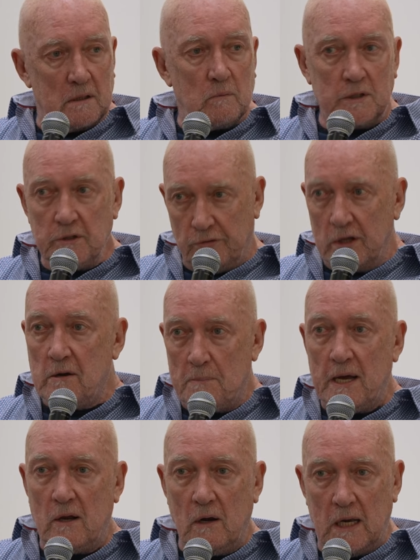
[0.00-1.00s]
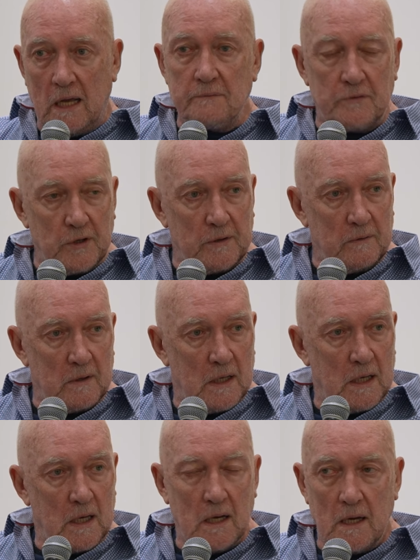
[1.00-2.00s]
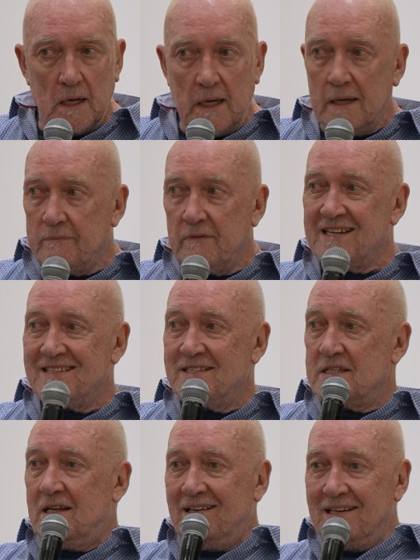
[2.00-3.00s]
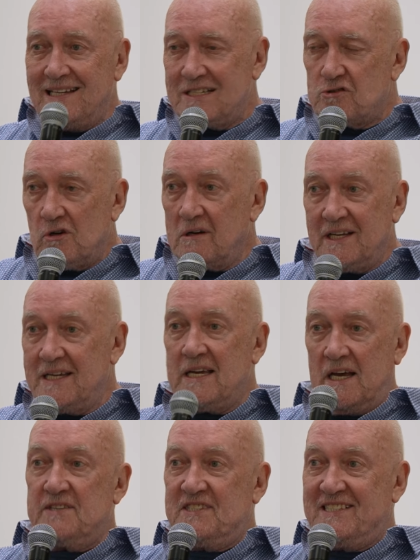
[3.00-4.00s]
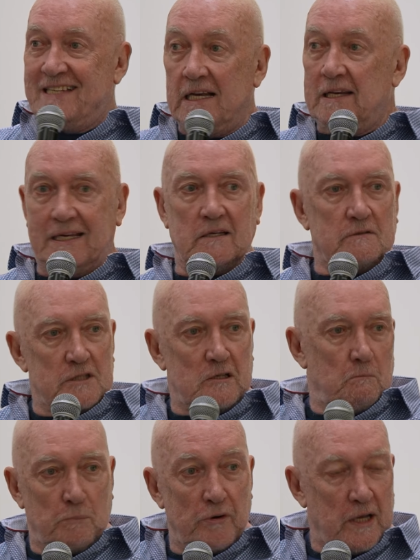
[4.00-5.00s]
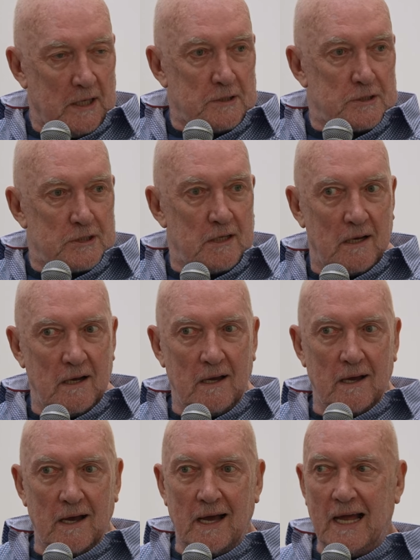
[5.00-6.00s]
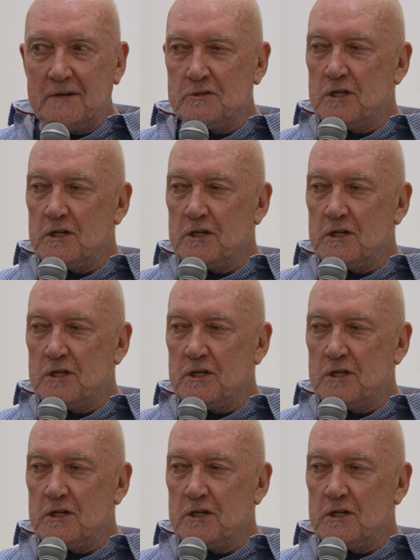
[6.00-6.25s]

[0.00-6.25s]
when you think about London, There's literally zillions of bricks. And